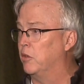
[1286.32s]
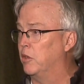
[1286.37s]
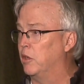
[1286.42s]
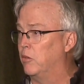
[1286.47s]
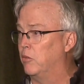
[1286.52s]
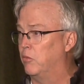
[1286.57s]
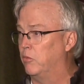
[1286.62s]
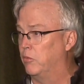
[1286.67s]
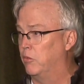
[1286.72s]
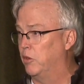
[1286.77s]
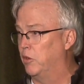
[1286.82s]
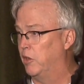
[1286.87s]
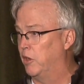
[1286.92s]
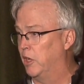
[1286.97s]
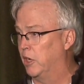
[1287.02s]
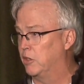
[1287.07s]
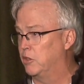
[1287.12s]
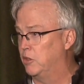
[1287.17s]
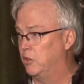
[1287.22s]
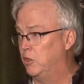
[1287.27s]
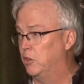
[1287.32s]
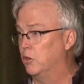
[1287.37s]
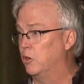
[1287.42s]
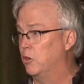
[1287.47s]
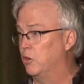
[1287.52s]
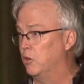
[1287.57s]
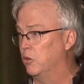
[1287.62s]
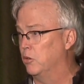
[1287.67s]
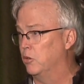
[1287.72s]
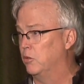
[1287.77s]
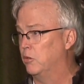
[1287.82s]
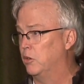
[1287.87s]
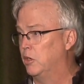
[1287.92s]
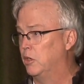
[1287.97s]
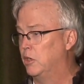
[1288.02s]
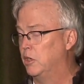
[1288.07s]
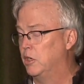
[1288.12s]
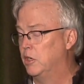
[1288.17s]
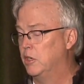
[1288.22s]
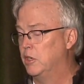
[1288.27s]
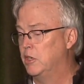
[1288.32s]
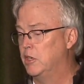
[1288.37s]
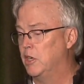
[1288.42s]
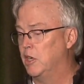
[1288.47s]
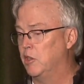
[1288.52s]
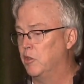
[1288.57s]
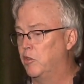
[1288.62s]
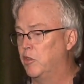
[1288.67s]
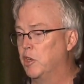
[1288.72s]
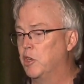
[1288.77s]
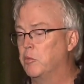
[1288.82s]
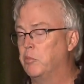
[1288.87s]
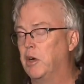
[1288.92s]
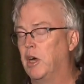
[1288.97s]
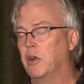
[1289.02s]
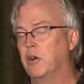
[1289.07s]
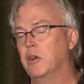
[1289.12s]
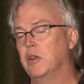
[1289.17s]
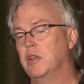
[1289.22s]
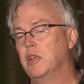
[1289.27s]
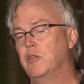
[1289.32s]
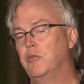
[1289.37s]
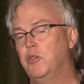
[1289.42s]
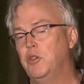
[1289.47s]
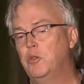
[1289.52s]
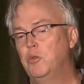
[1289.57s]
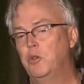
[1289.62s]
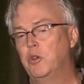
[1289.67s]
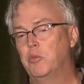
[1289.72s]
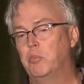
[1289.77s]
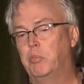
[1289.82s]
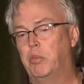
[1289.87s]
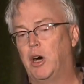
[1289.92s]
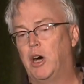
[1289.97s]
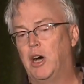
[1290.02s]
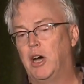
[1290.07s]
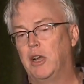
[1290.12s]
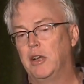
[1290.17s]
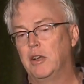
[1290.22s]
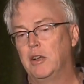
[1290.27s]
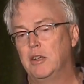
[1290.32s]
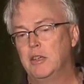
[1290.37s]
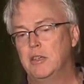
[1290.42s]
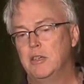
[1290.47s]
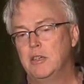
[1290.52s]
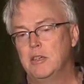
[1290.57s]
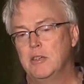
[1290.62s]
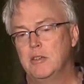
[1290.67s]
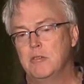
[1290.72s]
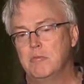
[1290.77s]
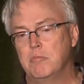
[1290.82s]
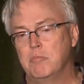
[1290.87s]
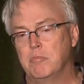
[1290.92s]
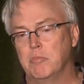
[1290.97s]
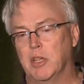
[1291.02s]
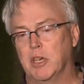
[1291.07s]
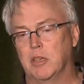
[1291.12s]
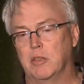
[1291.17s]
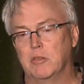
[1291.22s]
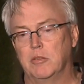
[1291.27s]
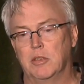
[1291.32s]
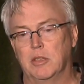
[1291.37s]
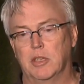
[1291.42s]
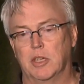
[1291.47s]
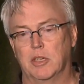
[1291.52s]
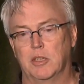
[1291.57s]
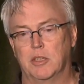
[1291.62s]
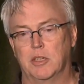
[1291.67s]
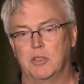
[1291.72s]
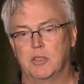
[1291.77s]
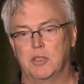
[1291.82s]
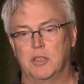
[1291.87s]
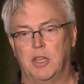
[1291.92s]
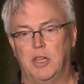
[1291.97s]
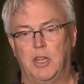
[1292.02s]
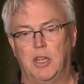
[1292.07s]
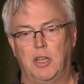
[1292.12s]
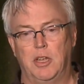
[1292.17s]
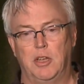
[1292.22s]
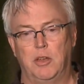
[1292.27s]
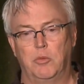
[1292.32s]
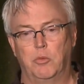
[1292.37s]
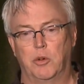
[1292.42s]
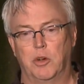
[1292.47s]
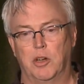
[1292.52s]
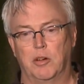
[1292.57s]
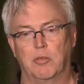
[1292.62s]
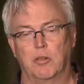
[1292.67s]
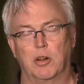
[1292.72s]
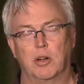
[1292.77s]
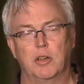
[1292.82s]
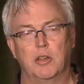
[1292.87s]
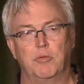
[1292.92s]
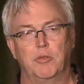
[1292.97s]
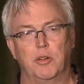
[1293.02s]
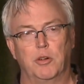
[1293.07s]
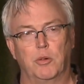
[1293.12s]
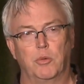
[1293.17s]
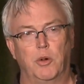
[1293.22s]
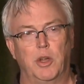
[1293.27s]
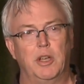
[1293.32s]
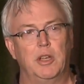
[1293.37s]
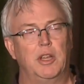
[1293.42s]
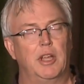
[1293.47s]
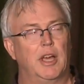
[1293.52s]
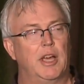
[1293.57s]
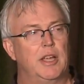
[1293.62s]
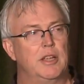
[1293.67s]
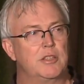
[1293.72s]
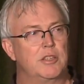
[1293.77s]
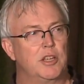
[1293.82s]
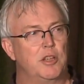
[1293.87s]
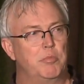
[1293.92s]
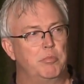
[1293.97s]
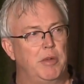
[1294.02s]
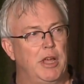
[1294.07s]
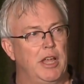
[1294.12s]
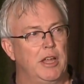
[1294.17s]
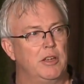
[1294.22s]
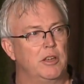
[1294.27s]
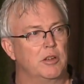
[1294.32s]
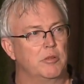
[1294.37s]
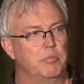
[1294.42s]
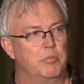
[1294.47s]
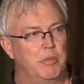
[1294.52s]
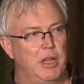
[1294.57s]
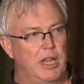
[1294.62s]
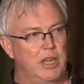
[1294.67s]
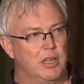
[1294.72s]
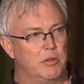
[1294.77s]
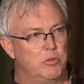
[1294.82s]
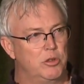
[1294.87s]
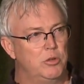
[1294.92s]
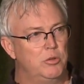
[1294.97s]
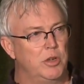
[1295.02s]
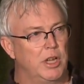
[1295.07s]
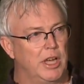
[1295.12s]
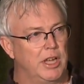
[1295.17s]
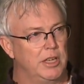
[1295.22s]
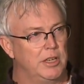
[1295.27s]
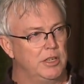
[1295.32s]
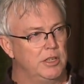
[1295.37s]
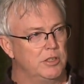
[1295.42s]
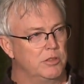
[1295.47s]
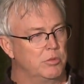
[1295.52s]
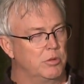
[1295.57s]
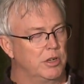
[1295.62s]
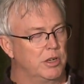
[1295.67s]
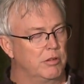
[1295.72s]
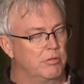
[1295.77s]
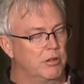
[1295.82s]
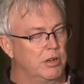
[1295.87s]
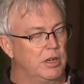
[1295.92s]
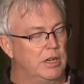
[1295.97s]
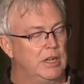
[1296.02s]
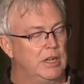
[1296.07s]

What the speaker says: than the next year or two. And think about it. If you would have bought, like let's say, whatever, if you're a red guy, say a Magnum 290s, whatever,